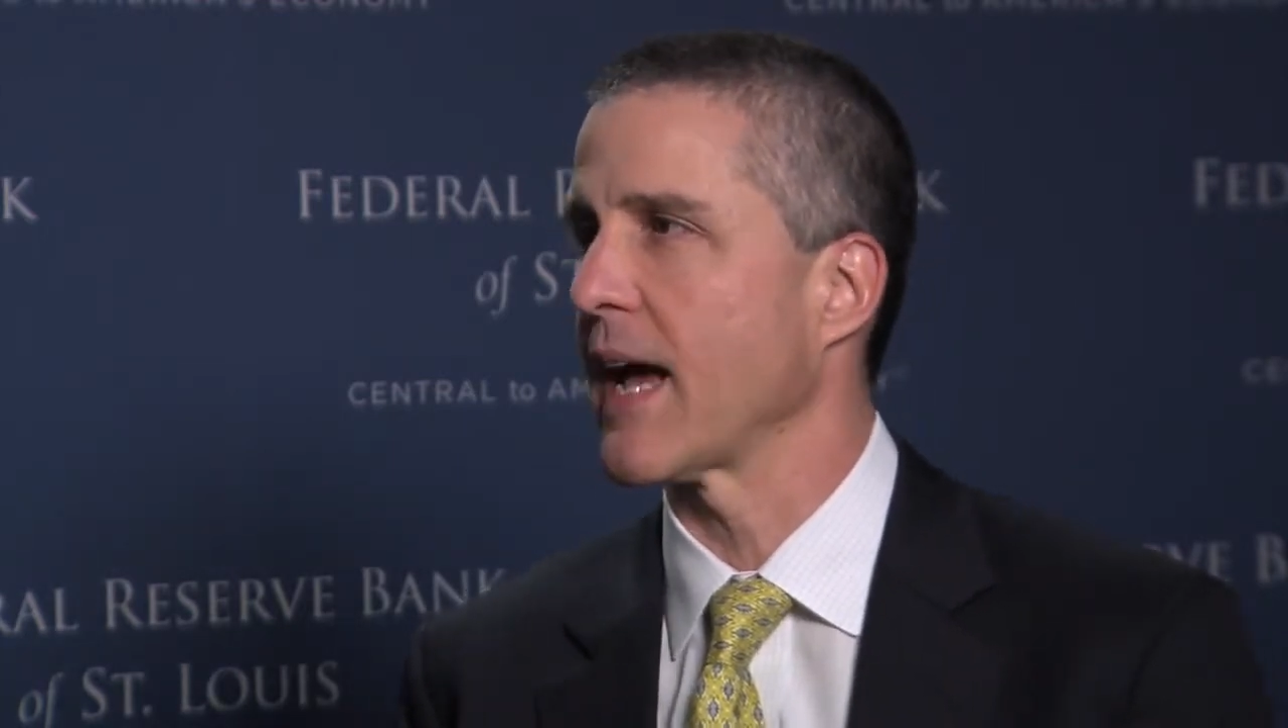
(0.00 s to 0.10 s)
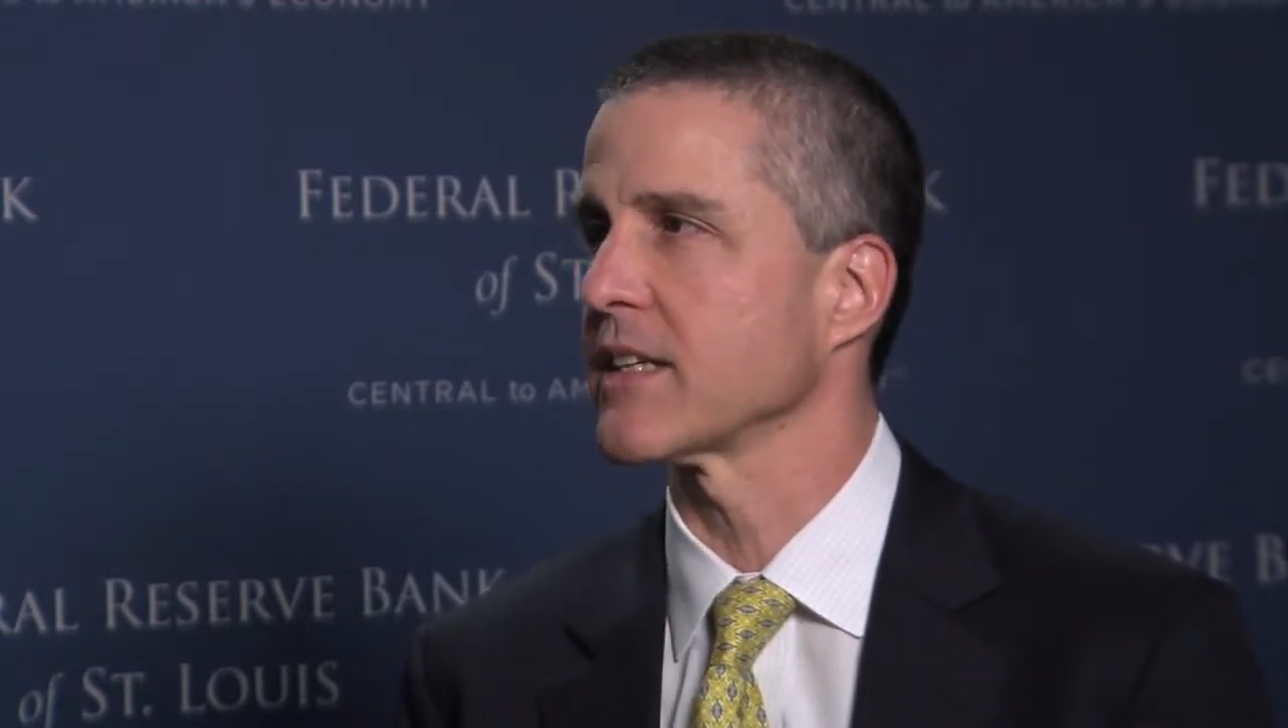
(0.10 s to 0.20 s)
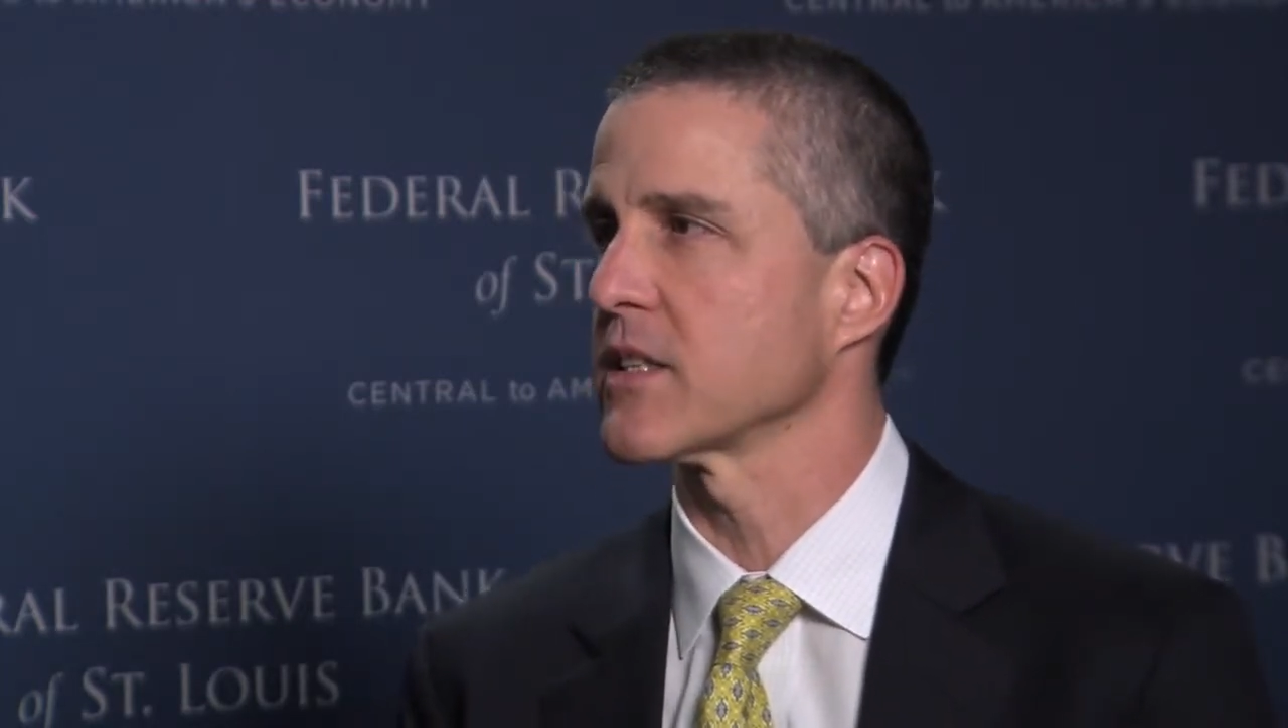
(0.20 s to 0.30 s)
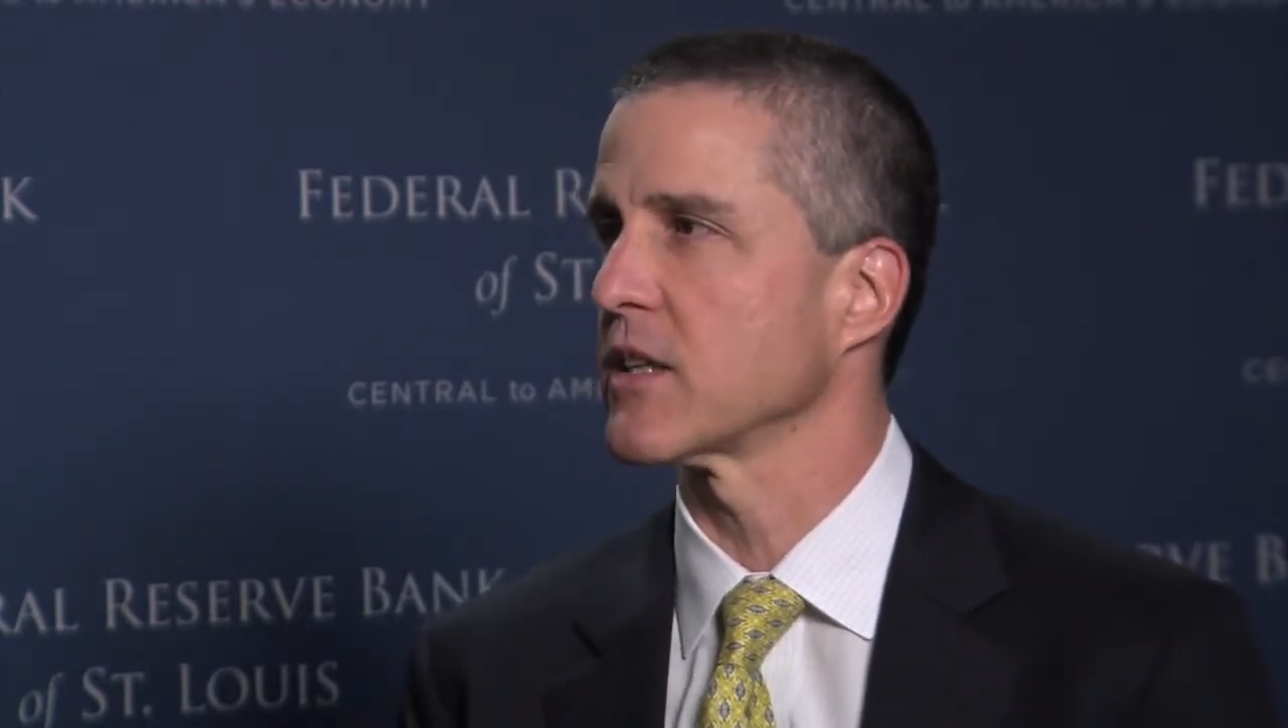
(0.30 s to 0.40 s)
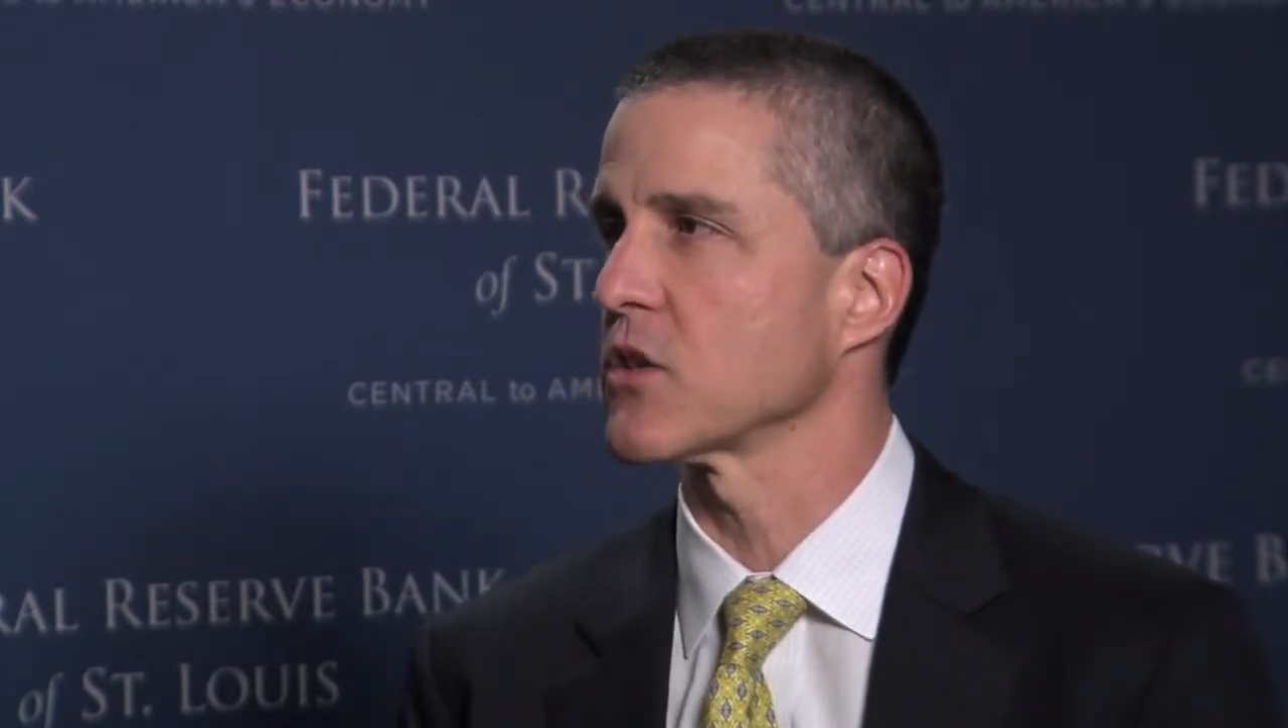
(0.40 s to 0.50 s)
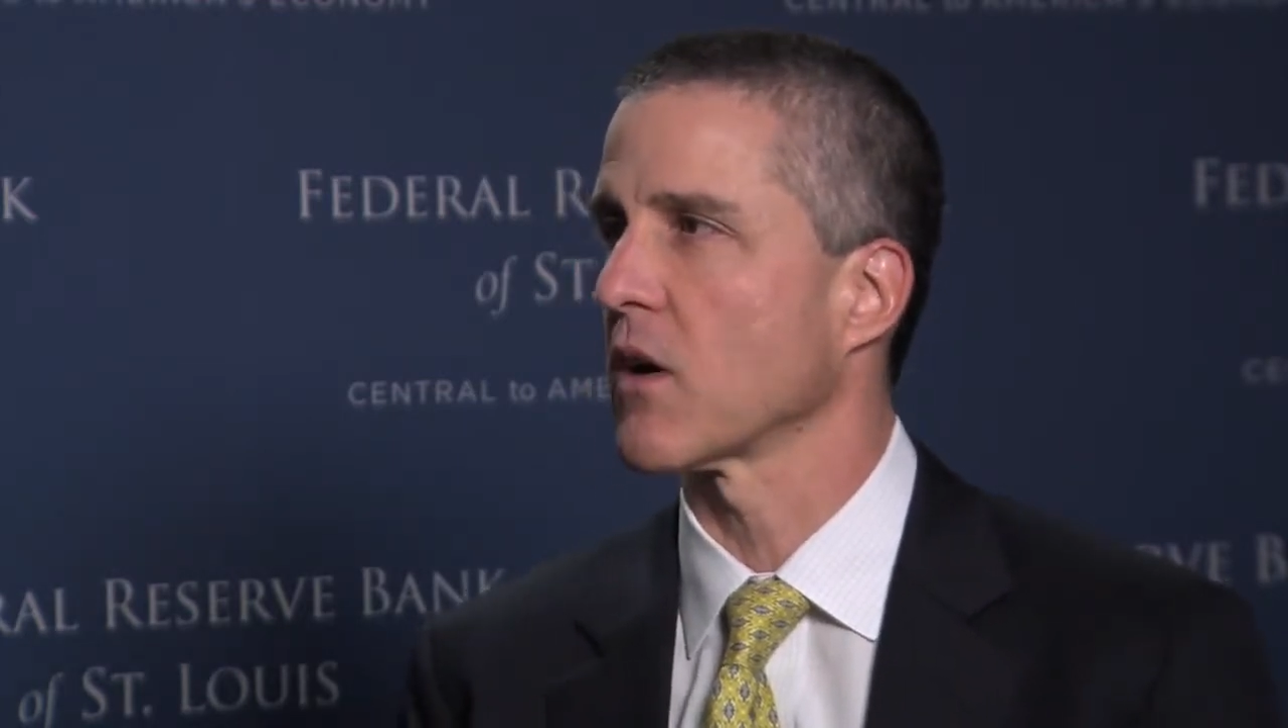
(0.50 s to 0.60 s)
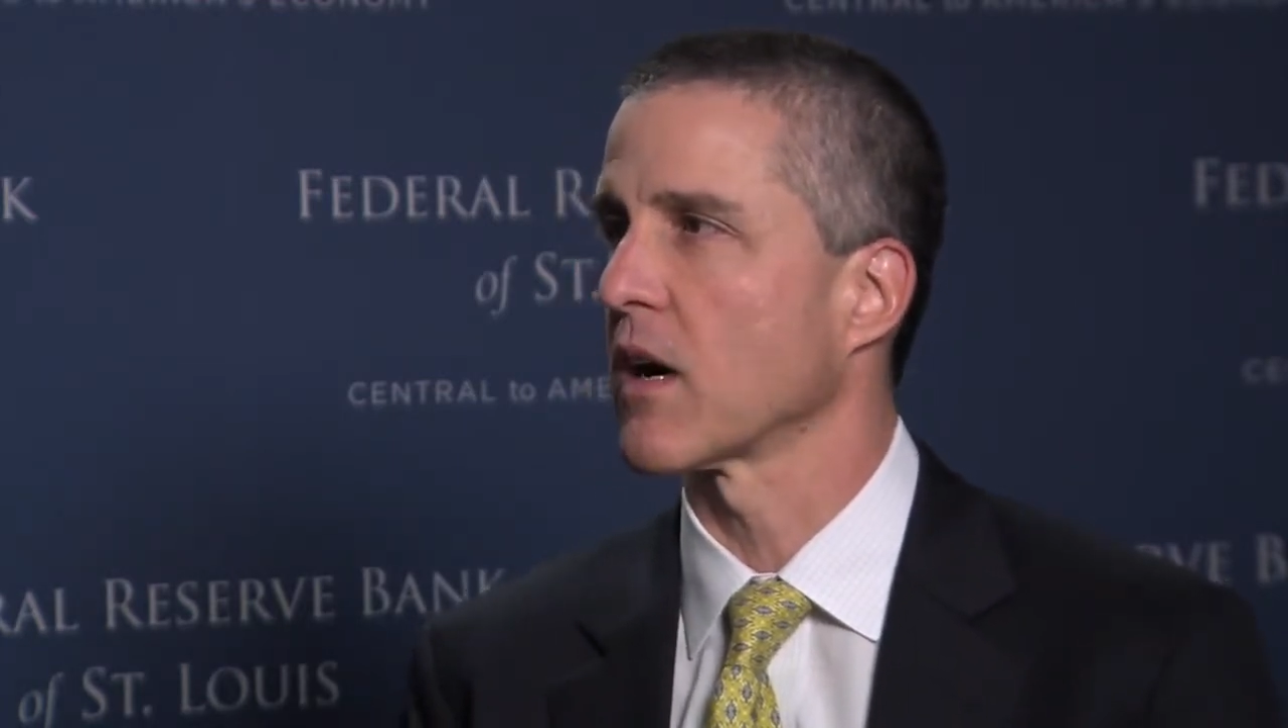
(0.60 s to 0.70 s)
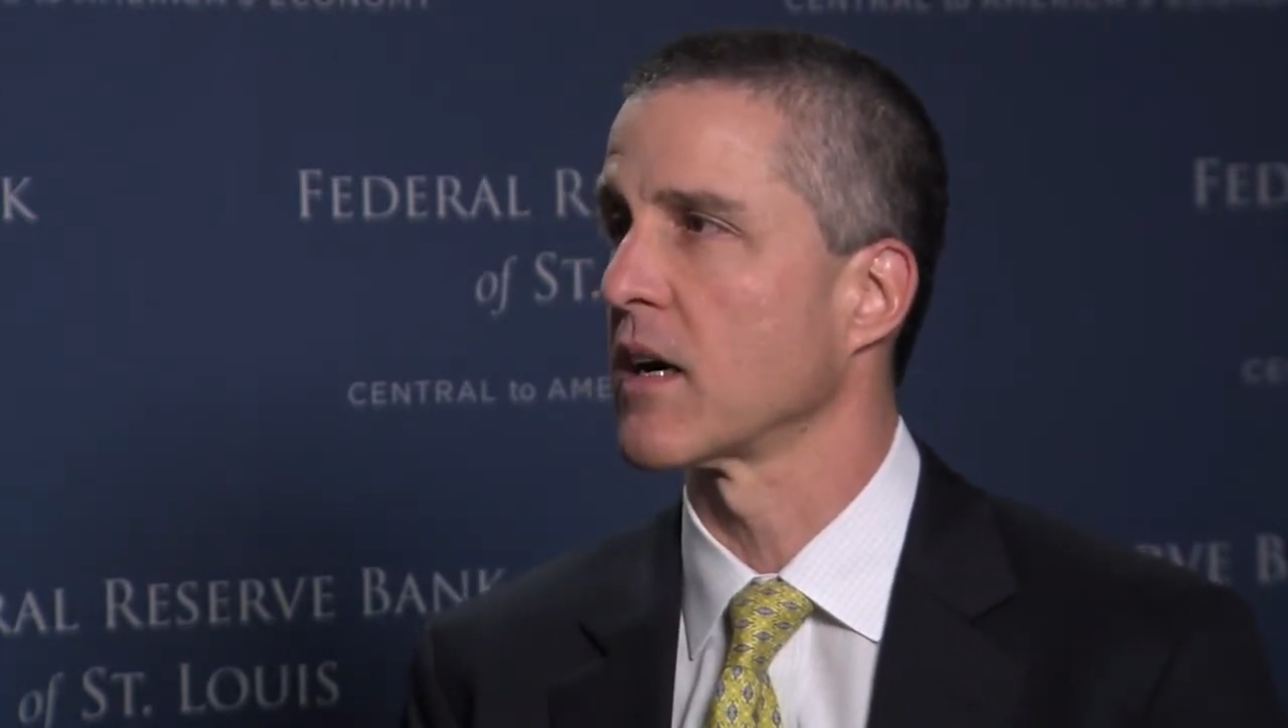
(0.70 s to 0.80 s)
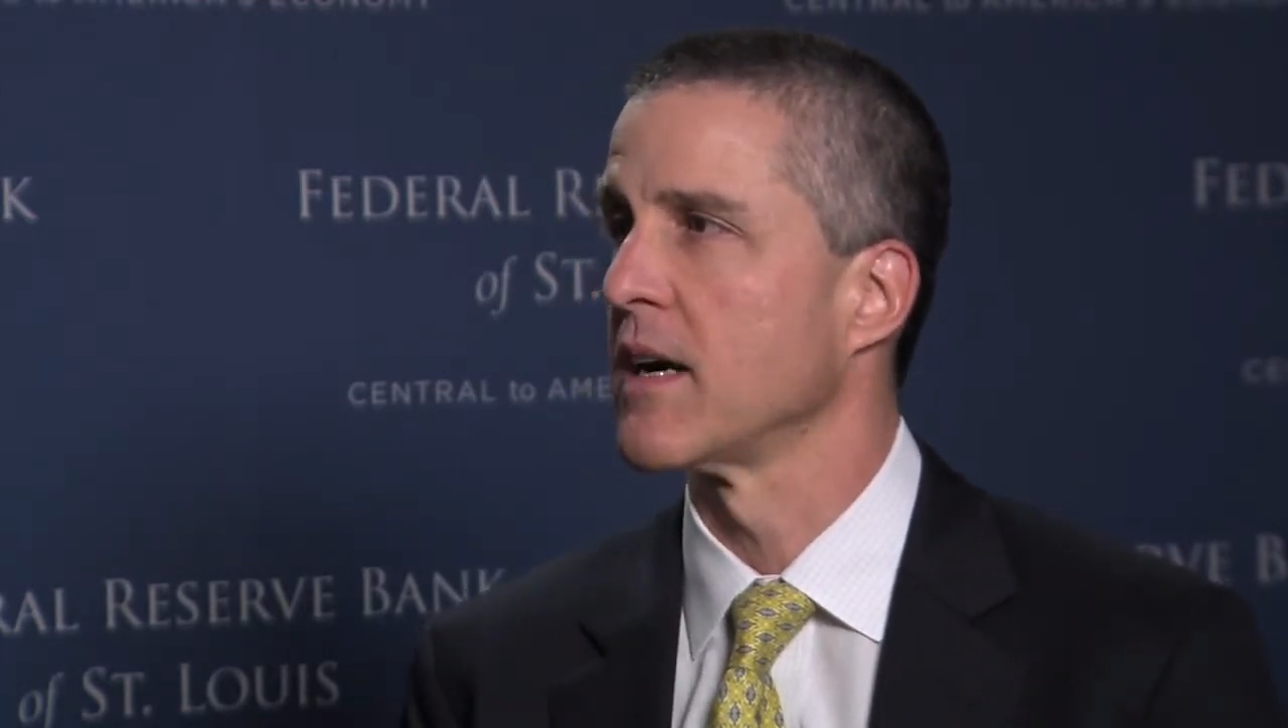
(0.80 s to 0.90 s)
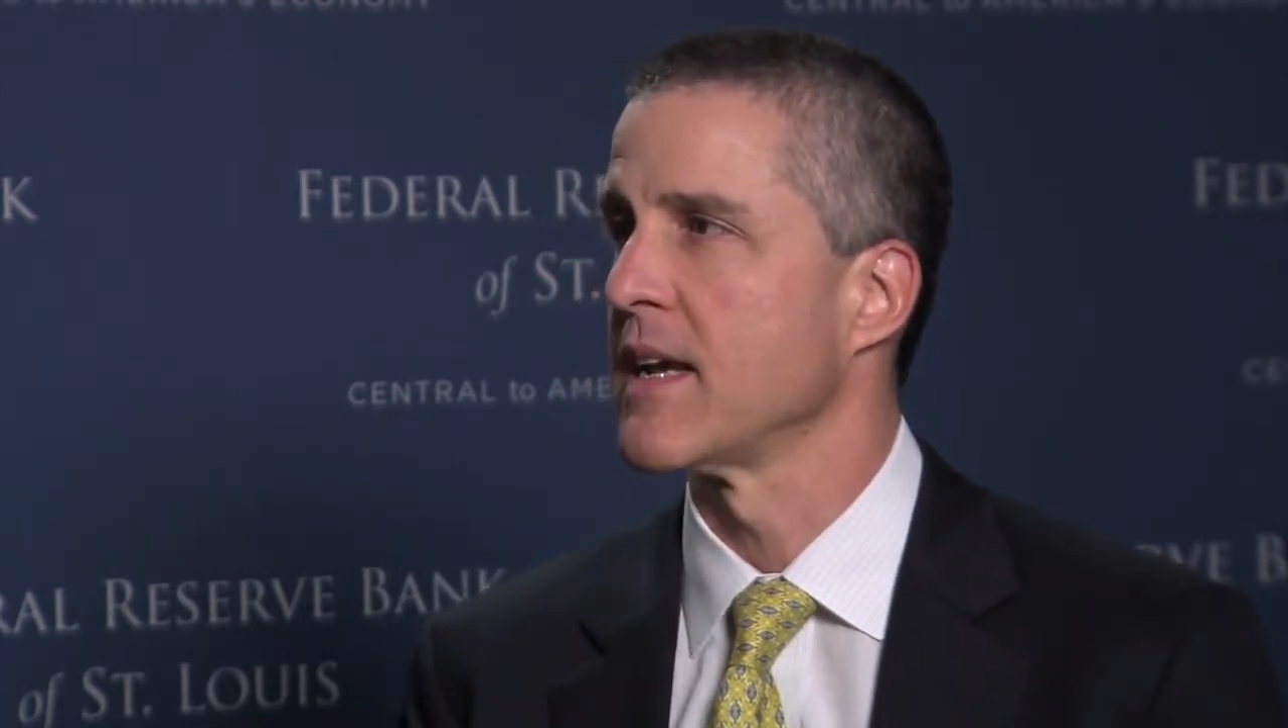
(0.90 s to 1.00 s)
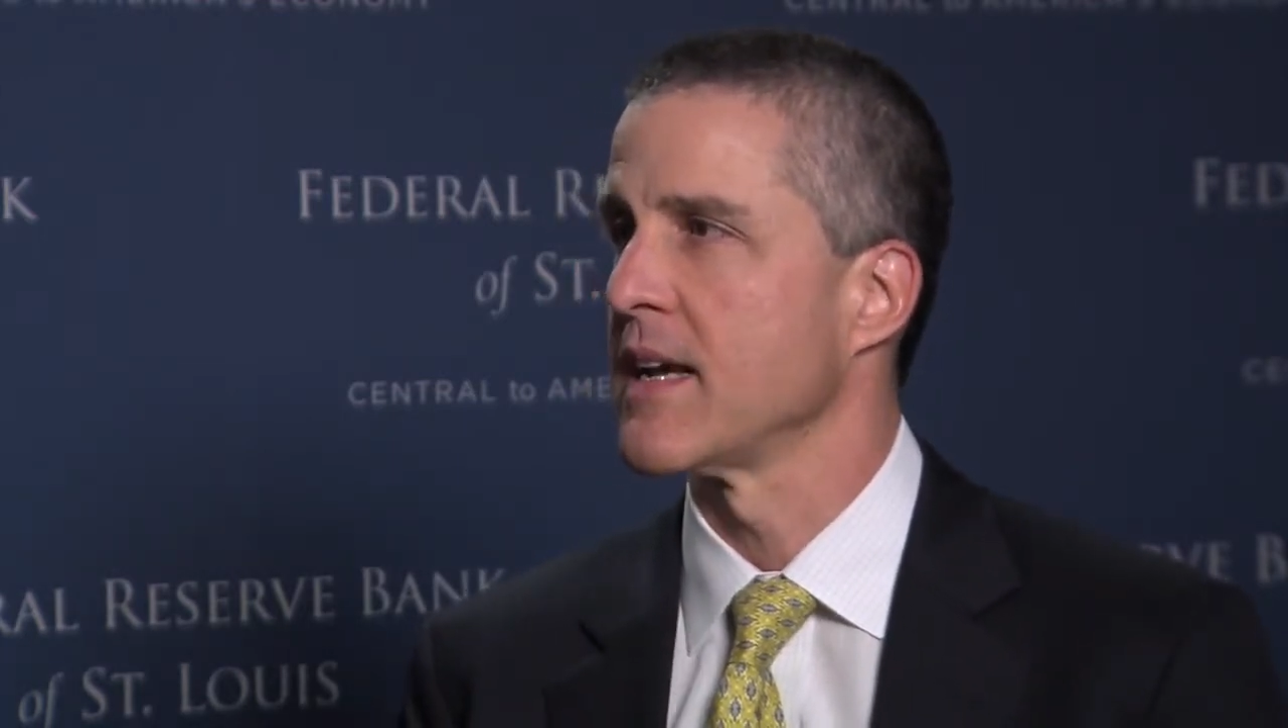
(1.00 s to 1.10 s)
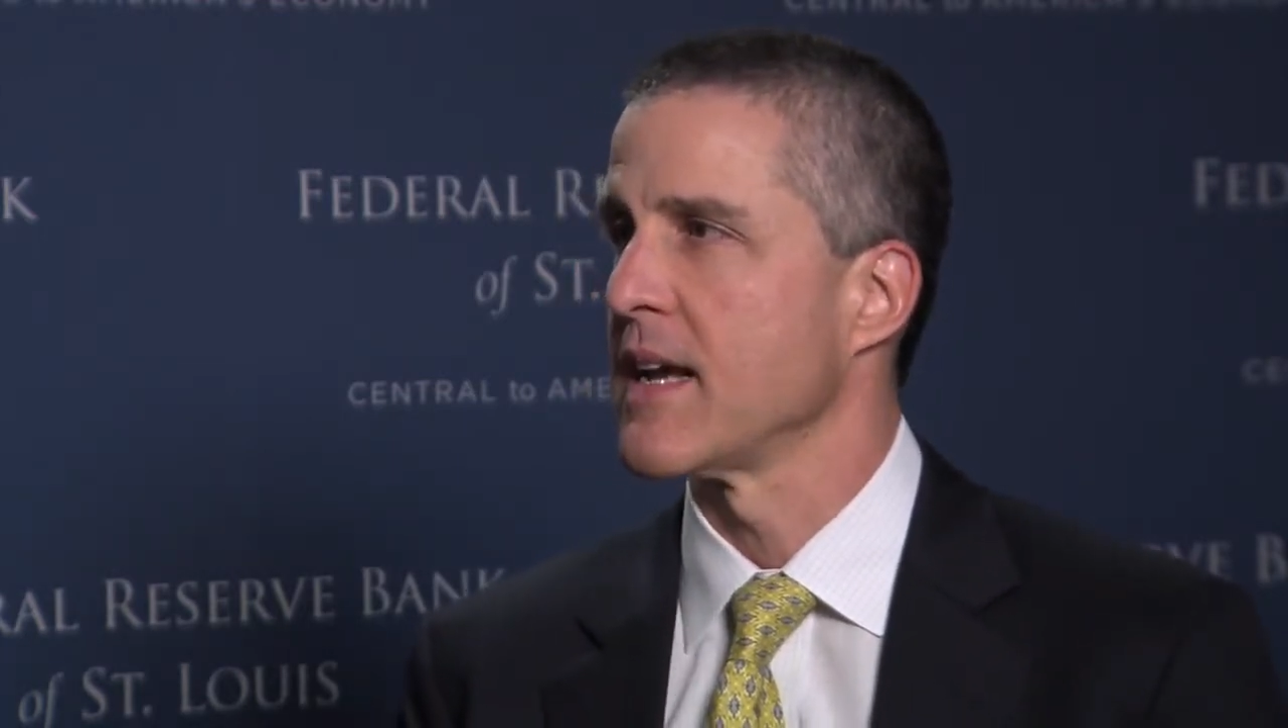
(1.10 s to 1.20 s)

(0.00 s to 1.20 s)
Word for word: assets are.